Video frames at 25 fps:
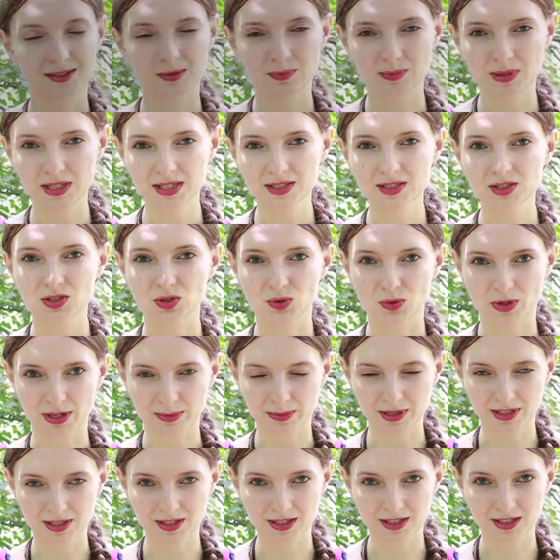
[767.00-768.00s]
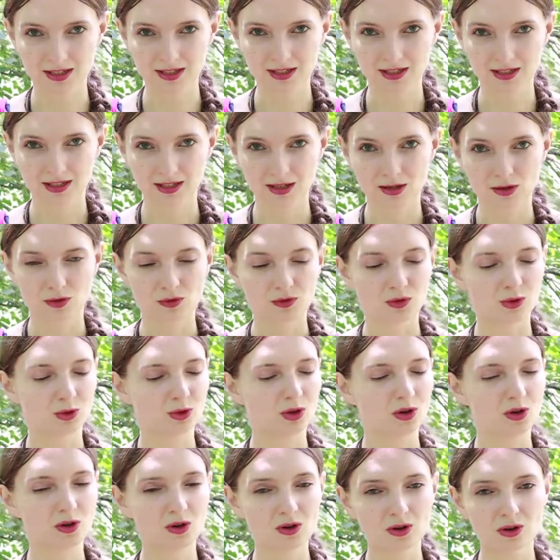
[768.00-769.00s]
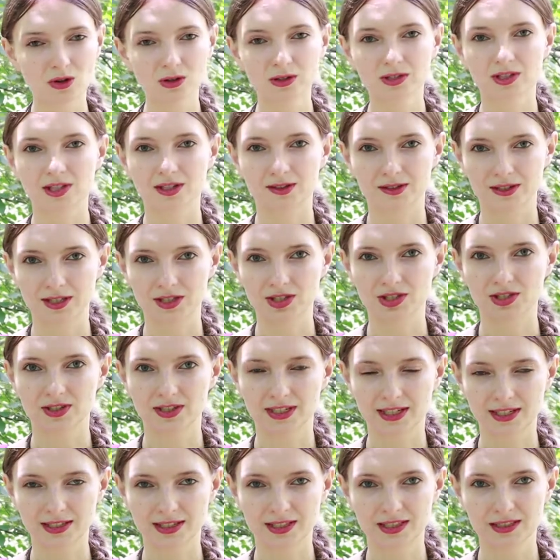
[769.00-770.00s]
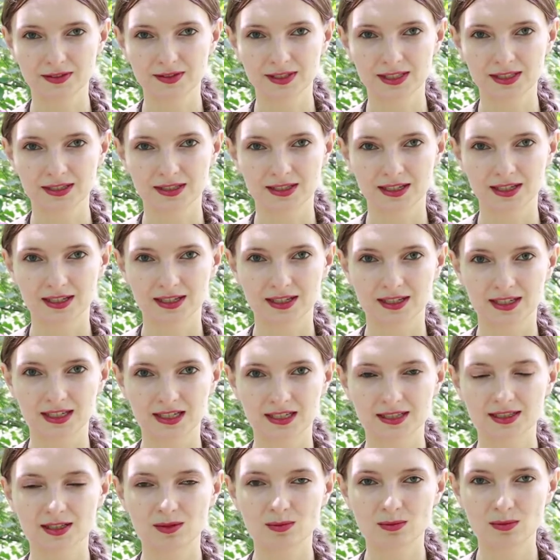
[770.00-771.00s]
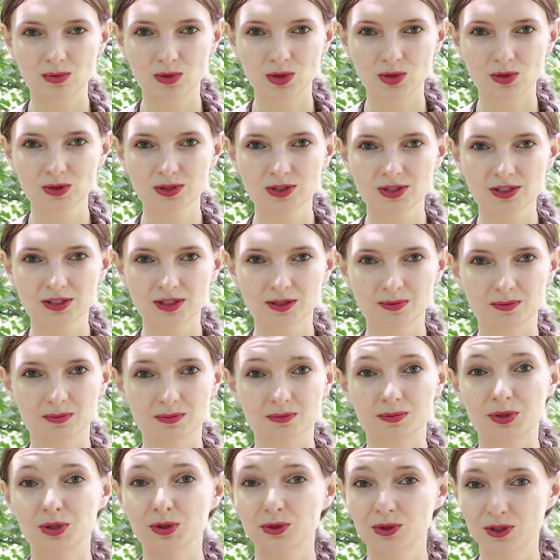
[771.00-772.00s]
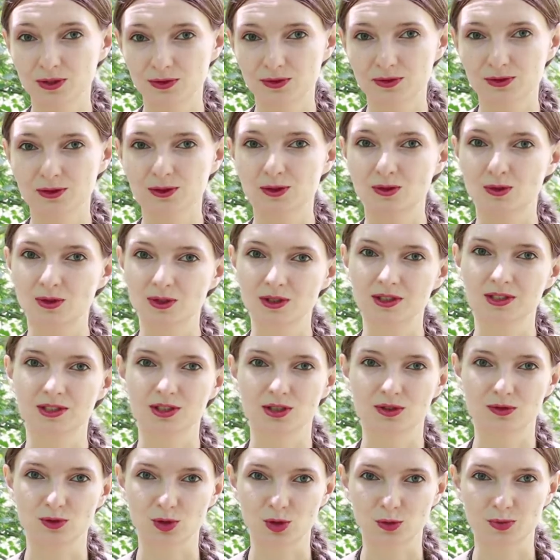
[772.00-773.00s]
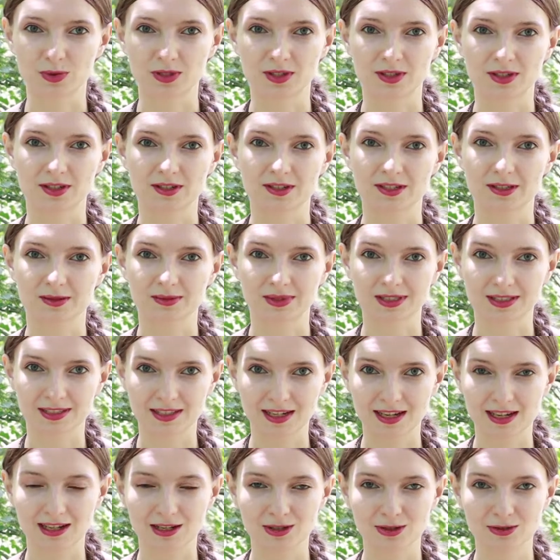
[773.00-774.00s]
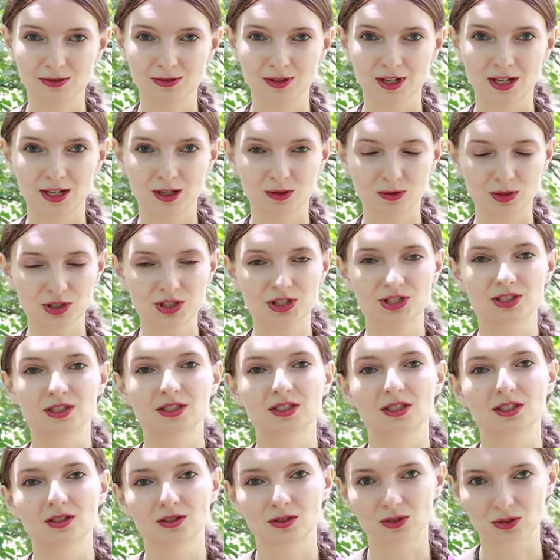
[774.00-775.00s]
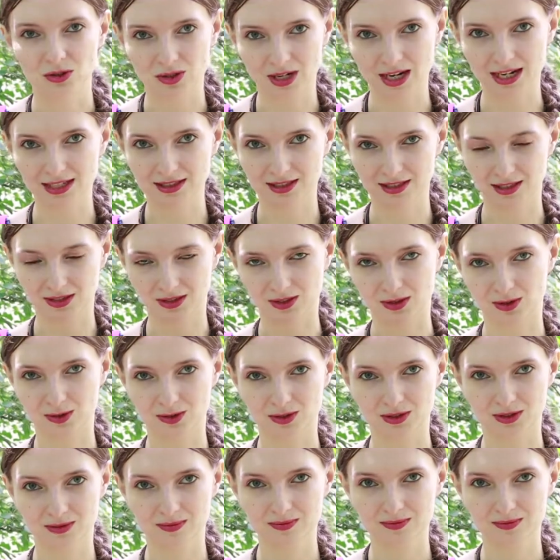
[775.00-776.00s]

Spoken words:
the best remedy for all Trayodashi natives is the most beautiful quality of Jupiter himself, which is gratitude.